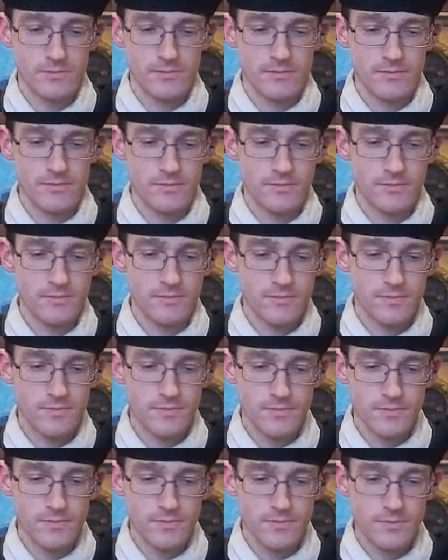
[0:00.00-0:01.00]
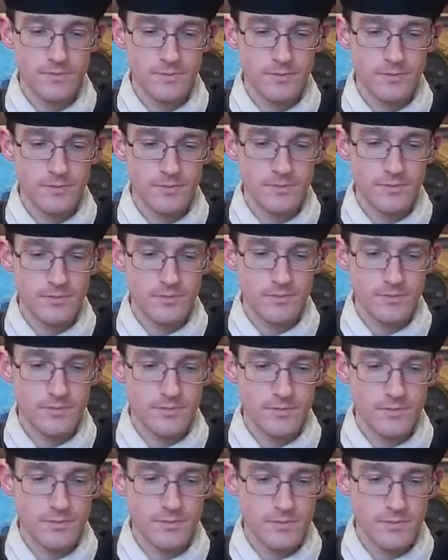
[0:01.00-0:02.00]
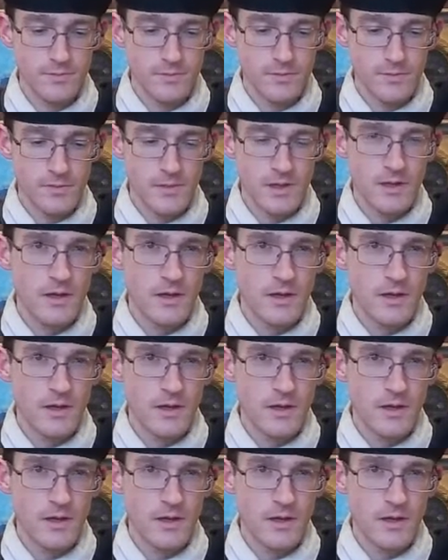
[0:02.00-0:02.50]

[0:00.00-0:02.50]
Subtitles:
Nothing is said.